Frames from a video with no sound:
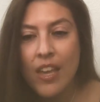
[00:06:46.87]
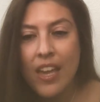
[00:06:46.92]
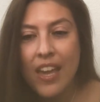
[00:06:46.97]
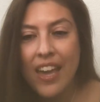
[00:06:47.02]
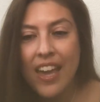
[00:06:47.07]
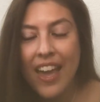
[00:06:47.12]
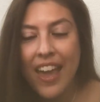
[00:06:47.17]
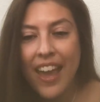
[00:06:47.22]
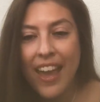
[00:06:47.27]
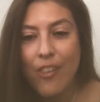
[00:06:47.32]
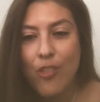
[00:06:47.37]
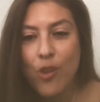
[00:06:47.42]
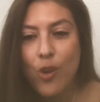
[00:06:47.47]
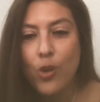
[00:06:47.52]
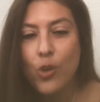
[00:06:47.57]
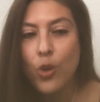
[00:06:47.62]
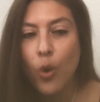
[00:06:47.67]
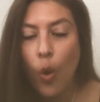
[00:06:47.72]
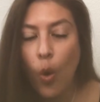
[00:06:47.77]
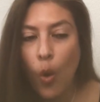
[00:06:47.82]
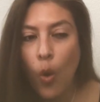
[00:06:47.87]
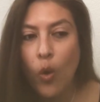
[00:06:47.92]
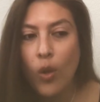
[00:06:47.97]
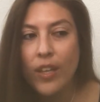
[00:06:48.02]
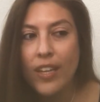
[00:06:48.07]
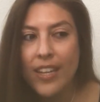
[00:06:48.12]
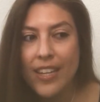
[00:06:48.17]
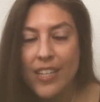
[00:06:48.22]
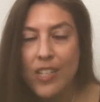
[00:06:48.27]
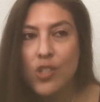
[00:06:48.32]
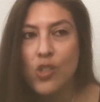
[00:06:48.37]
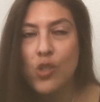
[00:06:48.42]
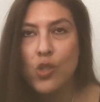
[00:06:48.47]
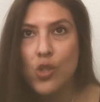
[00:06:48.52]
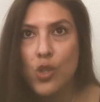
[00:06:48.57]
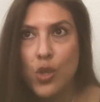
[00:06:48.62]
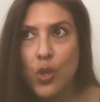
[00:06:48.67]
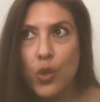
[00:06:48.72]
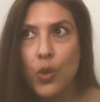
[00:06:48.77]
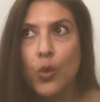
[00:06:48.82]
And their goal is
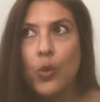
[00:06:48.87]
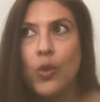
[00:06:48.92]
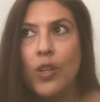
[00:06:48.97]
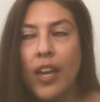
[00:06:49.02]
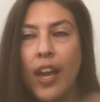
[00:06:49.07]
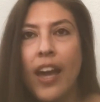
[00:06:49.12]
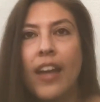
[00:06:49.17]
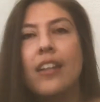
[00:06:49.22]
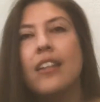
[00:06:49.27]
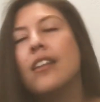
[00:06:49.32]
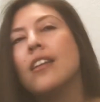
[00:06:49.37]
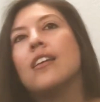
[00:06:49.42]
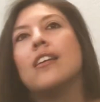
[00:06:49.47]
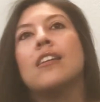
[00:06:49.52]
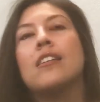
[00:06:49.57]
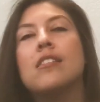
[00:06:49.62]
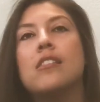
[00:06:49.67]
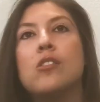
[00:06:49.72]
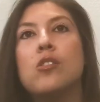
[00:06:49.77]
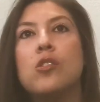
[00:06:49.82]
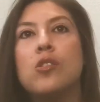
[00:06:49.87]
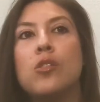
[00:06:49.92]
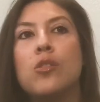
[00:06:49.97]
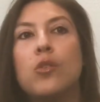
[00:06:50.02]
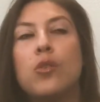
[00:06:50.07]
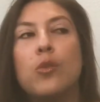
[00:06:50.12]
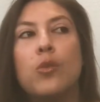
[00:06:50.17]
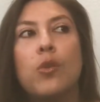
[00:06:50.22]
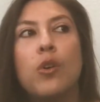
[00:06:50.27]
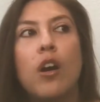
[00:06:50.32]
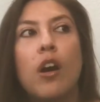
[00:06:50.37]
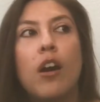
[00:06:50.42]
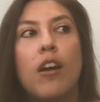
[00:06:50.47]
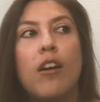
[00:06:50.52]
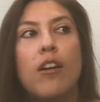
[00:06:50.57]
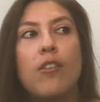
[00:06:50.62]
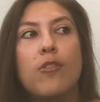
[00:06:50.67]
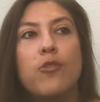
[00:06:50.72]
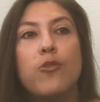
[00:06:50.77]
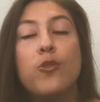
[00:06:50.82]
to get kids to
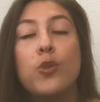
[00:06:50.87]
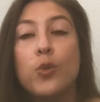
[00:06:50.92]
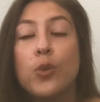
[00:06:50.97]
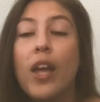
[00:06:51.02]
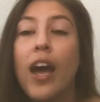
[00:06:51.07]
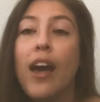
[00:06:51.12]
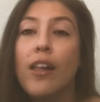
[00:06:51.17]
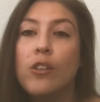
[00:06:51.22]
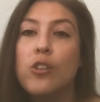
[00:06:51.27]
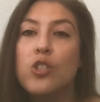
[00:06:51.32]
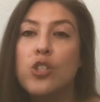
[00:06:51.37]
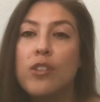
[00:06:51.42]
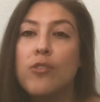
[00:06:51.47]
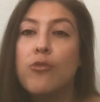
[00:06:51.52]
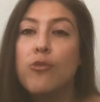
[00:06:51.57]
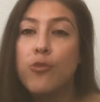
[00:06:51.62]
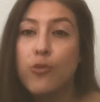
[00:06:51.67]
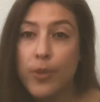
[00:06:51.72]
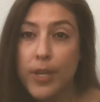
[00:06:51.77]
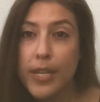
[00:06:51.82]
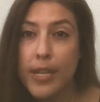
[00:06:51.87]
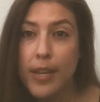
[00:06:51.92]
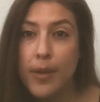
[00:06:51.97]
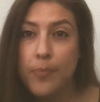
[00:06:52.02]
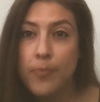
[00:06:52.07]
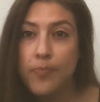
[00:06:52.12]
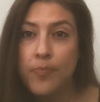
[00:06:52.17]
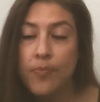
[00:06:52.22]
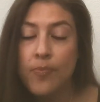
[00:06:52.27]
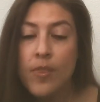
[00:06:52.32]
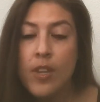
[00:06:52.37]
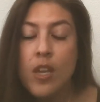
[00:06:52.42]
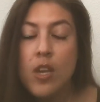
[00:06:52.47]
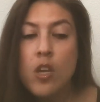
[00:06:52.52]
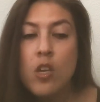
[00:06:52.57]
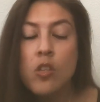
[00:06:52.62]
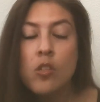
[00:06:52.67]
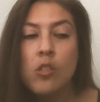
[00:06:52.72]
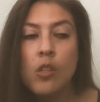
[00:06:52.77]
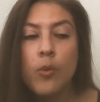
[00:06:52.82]
food allergy freedom.
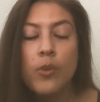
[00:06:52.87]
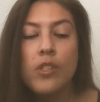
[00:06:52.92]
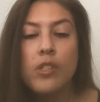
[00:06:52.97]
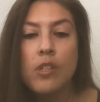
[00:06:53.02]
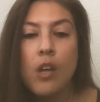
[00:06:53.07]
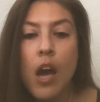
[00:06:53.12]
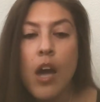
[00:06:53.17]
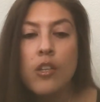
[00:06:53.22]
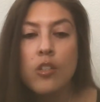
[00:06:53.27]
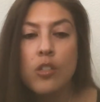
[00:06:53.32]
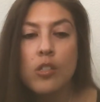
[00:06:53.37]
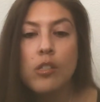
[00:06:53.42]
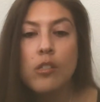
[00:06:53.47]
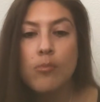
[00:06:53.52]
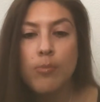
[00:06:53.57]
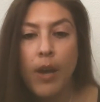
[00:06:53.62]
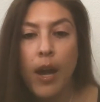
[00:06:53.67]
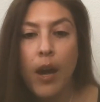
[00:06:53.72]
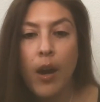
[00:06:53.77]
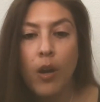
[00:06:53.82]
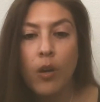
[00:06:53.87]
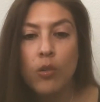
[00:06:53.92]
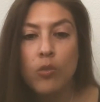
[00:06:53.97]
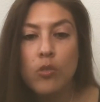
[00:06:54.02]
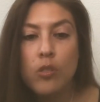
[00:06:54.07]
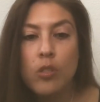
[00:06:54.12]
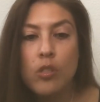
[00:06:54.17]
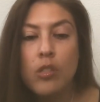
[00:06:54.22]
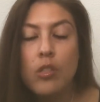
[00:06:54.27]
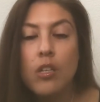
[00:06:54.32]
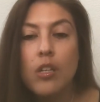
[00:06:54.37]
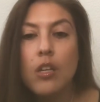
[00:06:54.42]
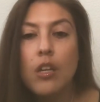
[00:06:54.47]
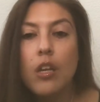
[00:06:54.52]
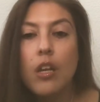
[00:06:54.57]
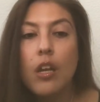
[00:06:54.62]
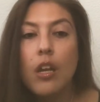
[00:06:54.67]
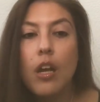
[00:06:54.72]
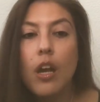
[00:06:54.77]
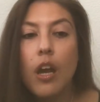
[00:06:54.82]
So it's not just about
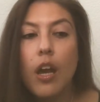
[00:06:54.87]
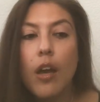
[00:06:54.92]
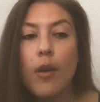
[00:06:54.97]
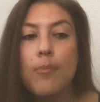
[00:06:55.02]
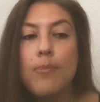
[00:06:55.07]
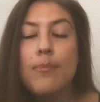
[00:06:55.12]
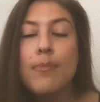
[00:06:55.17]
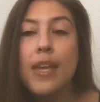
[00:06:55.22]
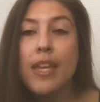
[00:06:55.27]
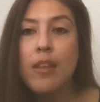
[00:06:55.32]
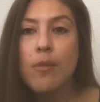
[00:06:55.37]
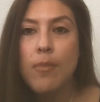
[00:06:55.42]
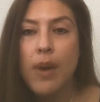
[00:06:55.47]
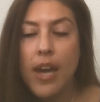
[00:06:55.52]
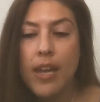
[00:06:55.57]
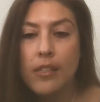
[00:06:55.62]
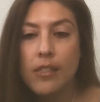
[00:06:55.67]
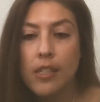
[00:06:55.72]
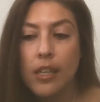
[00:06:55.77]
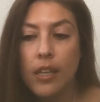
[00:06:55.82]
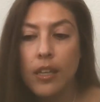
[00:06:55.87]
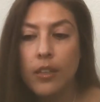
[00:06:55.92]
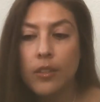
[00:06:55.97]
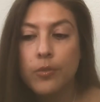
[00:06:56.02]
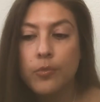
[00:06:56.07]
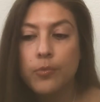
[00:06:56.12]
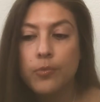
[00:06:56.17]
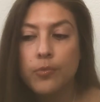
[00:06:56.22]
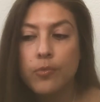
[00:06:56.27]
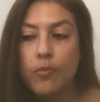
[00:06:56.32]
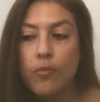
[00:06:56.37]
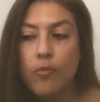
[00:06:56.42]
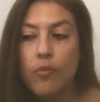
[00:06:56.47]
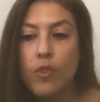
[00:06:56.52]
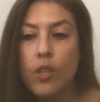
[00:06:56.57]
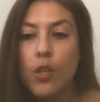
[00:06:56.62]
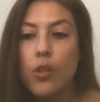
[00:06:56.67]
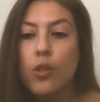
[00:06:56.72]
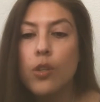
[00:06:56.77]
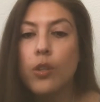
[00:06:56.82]
minimizing
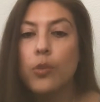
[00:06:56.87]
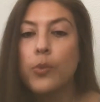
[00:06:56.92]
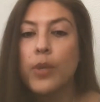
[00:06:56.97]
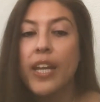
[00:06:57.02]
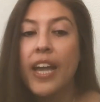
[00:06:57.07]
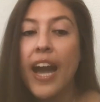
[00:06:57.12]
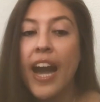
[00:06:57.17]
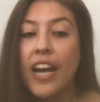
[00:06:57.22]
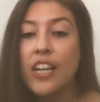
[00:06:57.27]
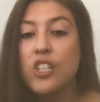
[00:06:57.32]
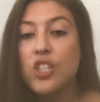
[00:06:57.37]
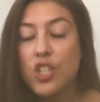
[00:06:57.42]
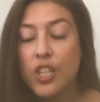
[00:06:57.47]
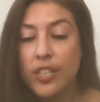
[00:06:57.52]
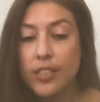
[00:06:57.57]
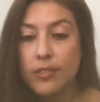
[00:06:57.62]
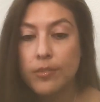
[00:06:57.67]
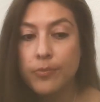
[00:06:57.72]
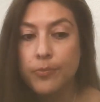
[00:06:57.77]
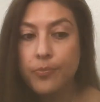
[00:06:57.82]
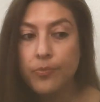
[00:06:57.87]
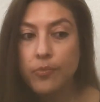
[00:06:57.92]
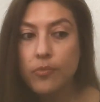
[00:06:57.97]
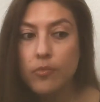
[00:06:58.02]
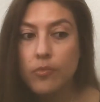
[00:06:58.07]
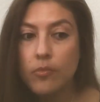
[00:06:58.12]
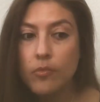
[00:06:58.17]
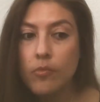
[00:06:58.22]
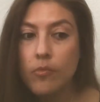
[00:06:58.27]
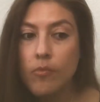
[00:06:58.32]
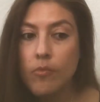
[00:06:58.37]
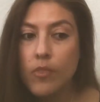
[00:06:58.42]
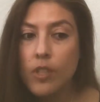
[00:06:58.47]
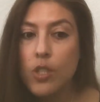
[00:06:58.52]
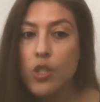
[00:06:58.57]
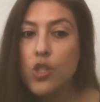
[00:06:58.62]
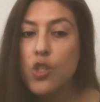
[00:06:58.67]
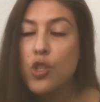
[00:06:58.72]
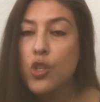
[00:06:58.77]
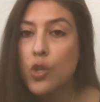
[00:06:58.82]
their reaction
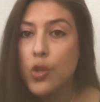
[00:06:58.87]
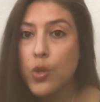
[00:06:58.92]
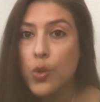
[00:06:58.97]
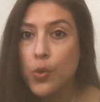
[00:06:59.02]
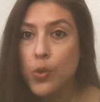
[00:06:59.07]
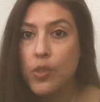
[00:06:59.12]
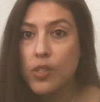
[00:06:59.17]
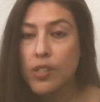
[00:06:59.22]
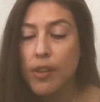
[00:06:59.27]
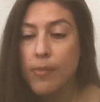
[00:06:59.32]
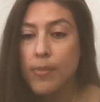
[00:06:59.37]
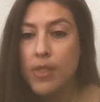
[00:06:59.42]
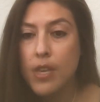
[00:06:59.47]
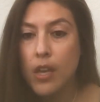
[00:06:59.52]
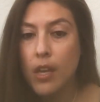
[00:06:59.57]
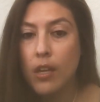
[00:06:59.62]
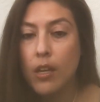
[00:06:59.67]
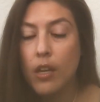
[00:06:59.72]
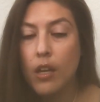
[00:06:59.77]
to something,